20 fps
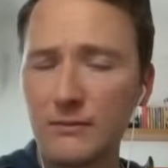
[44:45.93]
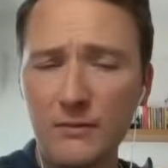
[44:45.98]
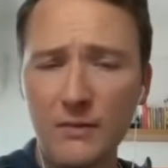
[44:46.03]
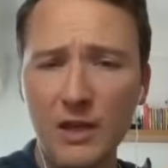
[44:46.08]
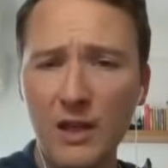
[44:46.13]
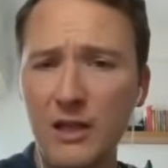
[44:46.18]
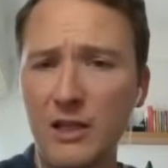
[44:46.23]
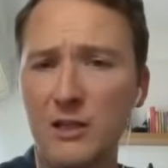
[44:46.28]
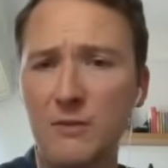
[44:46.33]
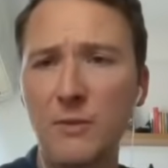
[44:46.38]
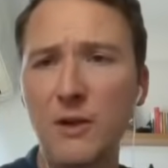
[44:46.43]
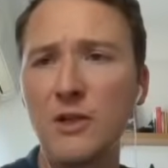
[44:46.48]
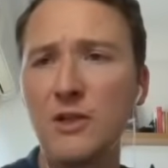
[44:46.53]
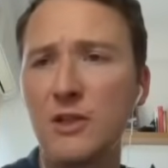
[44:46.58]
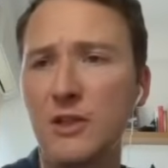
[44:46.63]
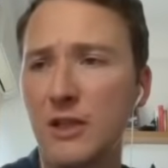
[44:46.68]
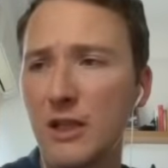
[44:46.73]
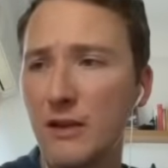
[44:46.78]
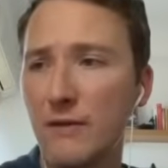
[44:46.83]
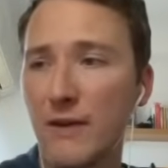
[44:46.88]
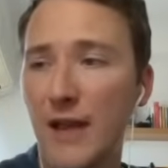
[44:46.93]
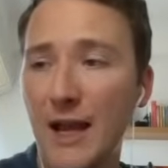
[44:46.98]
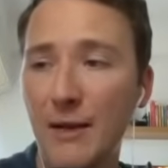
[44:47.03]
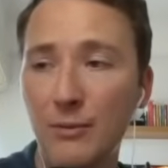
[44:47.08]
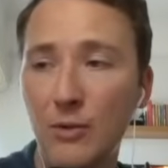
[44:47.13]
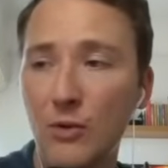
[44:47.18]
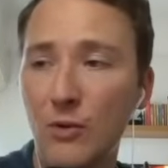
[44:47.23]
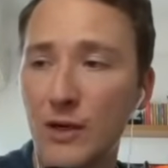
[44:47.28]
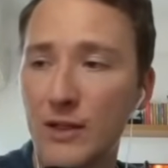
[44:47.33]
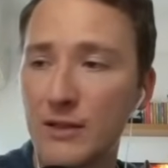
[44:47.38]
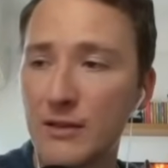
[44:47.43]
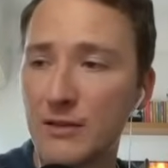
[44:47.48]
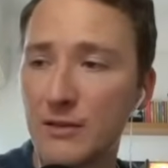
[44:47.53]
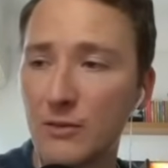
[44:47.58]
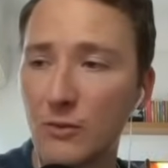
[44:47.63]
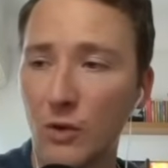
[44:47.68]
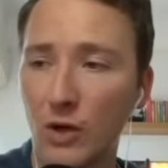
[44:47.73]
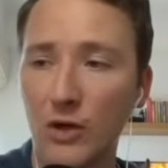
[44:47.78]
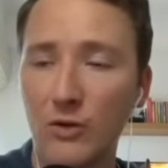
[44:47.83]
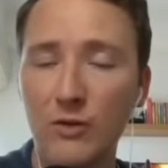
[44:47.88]
And especially if Apple wants to
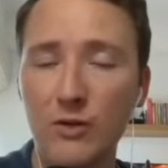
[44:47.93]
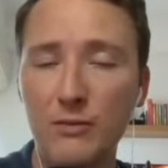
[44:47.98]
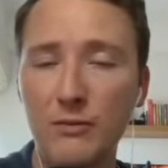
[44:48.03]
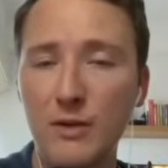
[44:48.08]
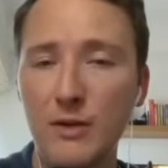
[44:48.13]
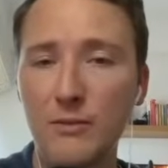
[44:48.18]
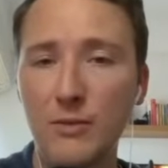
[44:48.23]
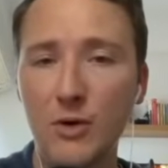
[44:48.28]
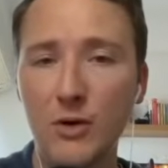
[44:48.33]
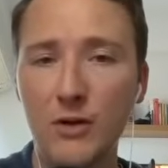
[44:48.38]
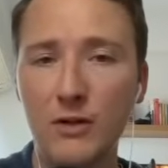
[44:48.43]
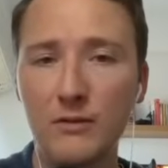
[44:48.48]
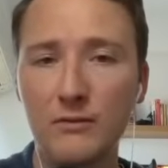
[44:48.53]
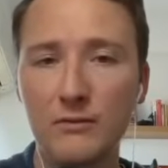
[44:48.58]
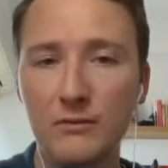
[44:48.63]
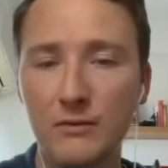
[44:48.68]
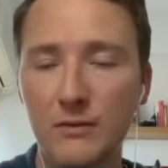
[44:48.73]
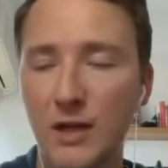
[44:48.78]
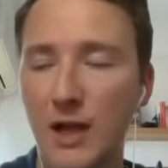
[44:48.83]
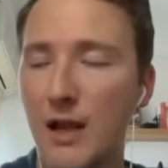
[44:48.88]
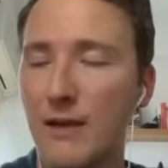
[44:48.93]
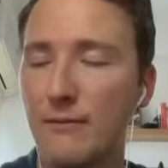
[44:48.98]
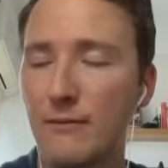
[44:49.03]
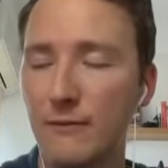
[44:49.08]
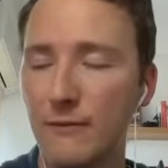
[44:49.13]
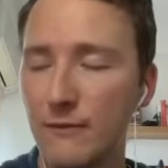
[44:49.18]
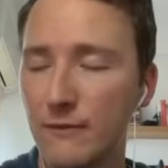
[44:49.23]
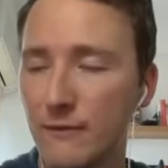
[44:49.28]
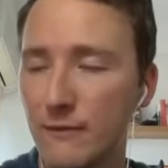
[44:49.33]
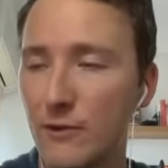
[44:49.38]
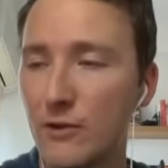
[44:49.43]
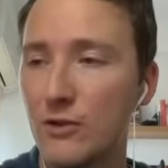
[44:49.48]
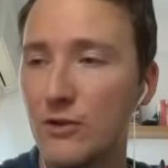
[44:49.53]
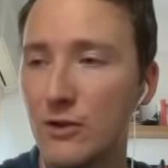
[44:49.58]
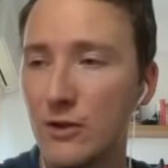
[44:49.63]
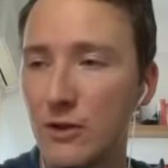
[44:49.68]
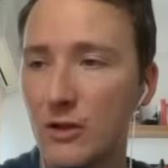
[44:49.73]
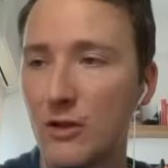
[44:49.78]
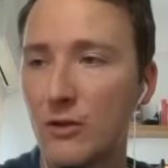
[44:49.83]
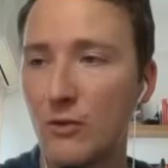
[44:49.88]
work with me more, I'm for
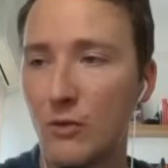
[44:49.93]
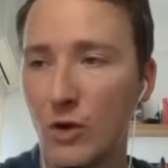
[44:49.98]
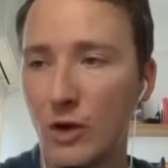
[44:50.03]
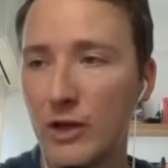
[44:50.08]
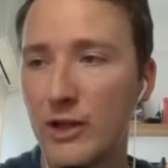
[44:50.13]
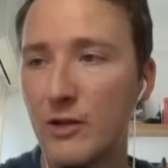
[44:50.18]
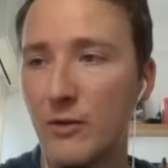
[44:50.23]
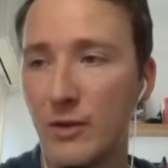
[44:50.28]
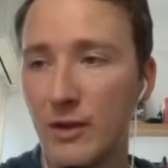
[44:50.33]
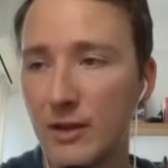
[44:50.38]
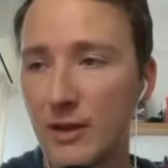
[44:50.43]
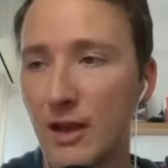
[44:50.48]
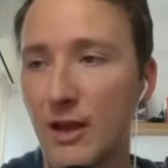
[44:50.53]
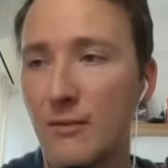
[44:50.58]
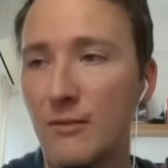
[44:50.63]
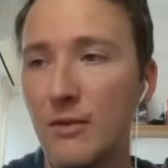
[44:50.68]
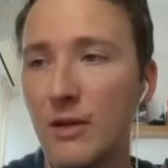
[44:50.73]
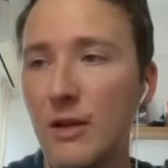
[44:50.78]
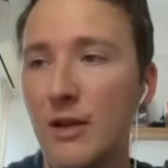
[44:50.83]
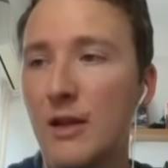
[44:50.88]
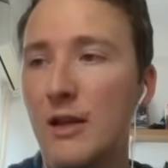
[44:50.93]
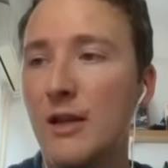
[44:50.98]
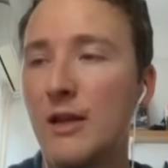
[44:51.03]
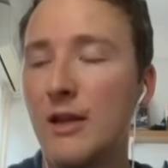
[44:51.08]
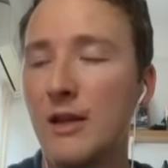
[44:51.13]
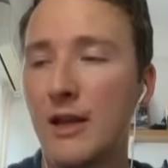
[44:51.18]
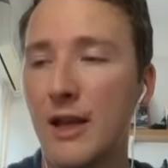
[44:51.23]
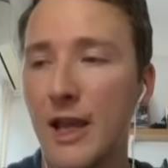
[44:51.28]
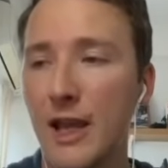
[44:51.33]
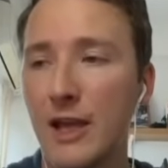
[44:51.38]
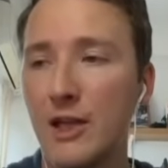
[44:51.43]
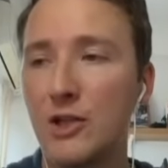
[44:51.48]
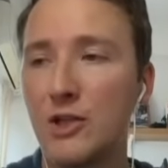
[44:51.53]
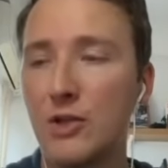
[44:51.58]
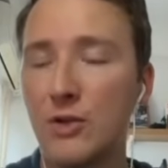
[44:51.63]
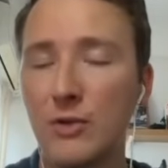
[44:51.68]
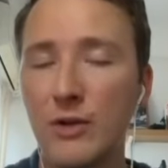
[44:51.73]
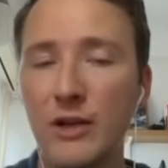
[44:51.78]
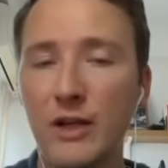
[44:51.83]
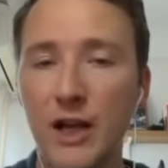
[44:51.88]
sure working with them and
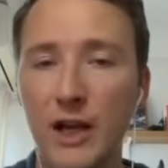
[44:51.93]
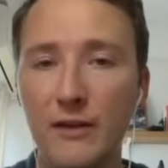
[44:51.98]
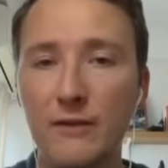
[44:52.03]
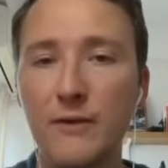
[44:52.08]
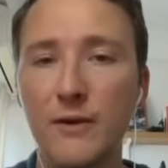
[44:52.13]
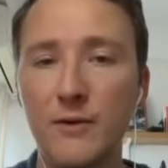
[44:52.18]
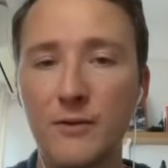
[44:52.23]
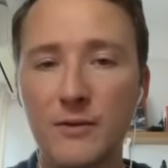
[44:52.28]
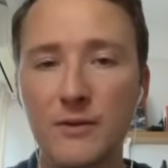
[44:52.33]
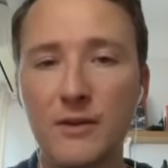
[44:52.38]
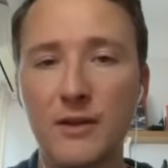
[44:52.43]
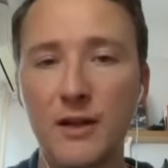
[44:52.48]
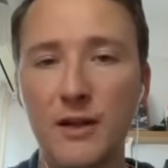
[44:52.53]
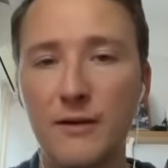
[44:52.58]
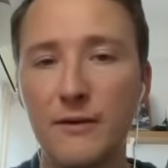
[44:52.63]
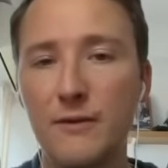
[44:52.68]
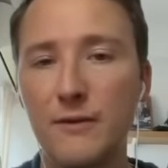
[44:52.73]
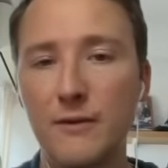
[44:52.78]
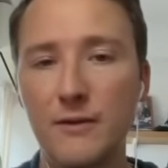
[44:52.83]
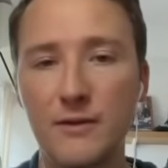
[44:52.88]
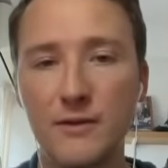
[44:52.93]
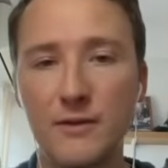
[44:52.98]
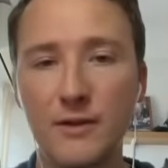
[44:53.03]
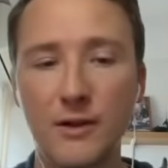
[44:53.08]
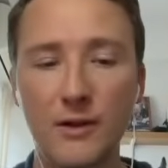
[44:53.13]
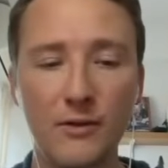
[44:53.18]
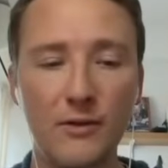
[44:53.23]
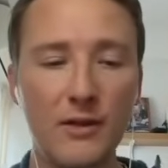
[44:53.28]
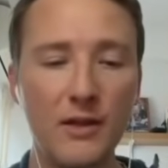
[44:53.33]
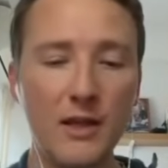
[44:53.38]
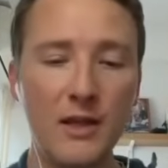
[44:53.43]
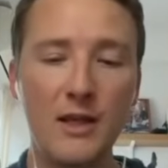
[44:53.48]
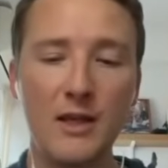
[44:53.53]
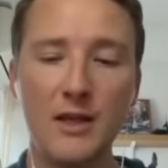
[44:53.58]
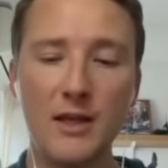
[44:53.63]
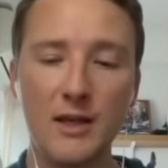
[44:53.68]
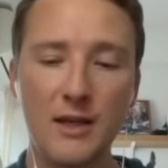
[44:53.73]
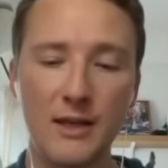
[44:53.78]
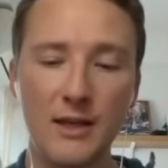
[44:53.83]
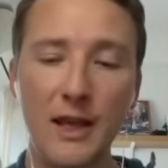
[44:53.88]
shooting iPhone stuff. So
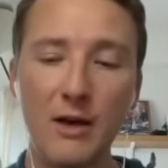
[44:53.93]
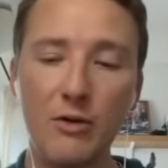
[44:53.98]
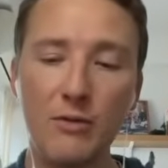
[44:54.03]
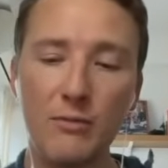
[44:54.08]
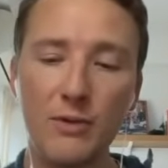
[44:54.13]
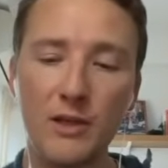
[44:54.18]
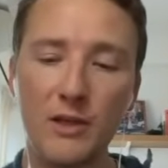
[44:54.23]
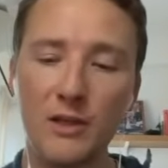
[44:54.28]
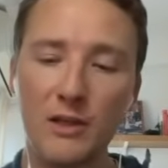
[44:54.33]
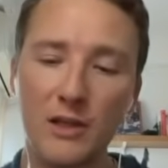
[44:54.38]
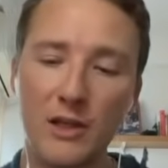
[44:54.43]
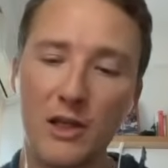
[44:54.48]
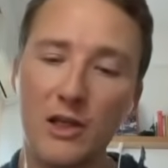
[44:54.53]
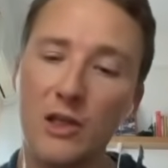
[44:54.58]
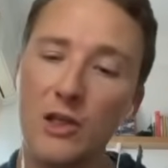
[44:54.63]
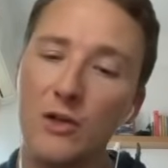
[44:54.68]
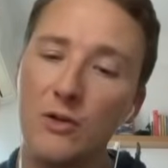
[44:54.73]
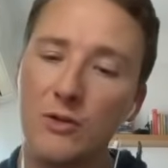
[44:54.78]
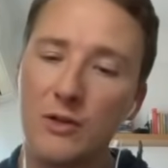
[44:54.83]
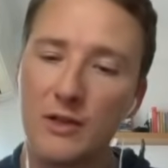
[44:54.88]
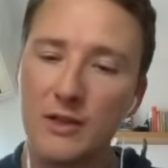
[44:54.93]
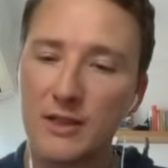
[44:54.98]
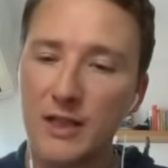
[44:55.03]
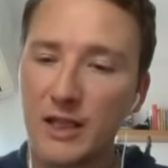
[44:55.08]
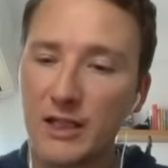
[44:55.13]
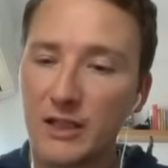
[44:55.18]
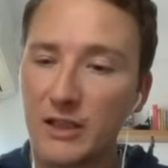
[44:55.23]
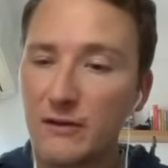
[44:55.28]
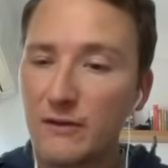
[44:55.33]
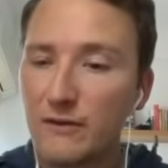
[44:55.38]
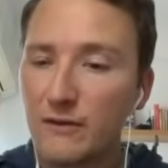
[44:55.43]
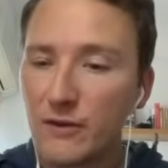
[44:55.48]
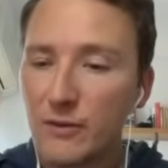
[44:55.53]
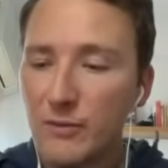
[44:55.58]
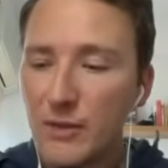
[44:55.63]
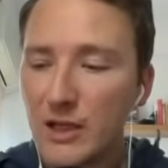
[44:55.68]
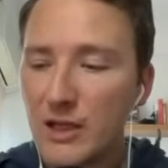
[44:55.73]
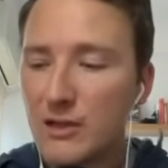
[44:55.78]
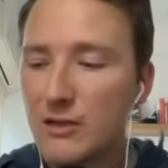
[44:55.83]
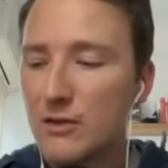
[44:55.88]
that would be a huge incentive for
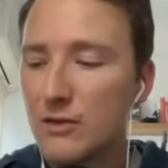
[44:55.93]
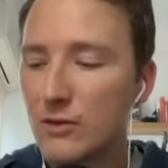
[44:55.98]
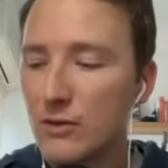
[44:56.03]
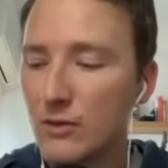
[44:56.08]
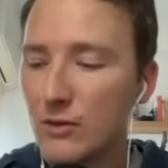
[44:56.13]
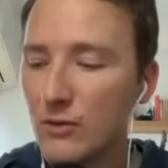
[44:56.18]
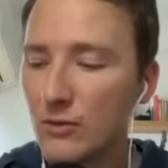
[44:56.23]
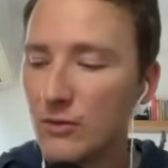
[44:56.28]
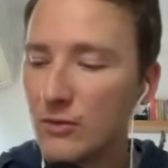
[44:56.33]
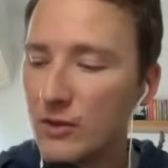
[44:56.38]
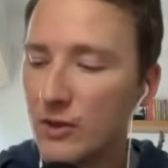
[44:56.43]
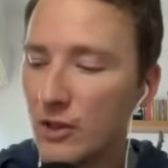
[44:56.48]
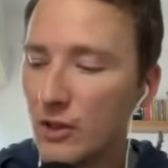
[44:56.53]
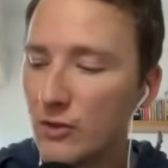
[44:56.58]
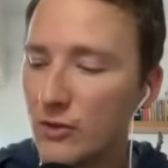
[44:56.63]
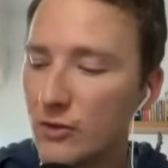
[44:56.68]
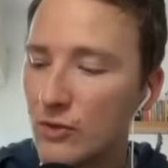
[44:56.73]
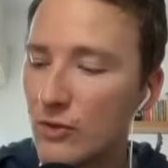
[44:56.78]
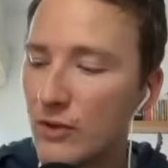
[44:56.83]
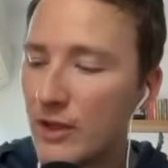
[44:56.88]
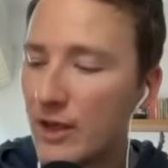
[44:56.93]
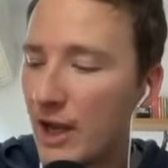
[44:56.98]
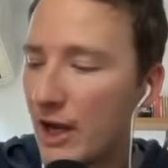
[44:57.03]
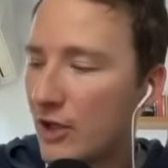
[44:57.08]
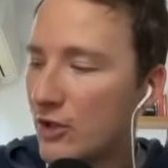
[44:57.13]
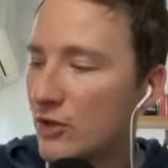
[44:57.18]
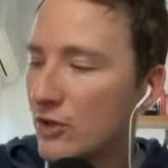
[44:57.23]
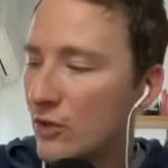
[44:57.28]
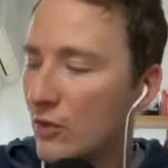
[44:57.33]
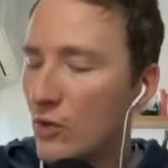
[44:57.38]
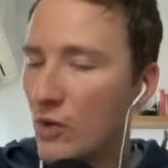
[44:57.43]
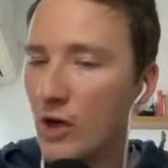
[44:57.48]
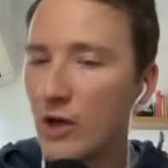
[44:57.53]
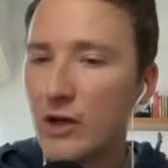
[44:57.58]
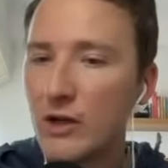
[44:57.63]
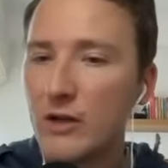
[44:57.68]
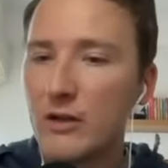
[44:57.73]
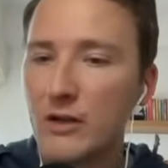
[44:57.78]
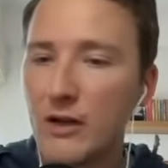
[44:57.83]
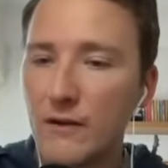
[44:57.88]
me to, do the extra
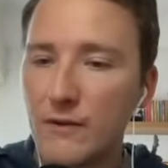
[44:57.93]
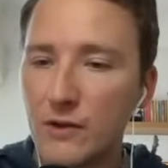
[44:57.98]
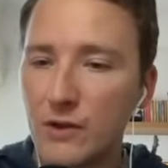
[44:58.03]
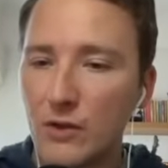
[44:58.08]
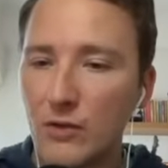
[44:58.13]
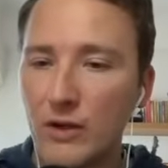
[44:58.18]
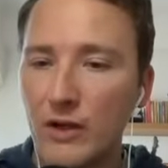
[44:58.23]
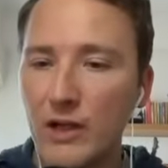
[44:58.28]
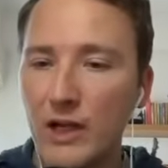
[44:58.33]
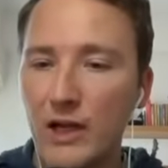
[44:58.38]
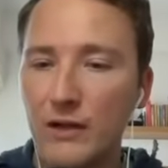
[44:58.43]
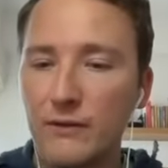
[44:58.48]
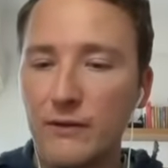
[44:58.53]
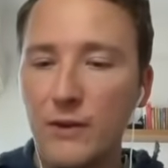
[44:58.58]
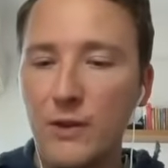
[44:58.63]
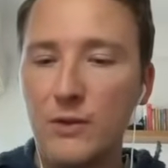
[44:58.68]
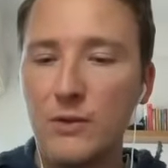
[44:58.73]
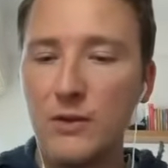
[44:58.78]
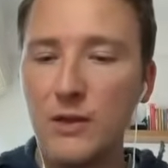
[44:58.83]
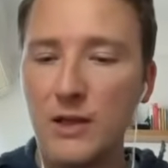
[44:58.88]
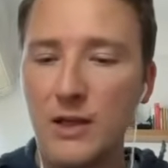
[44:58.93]
work of shooting iPhone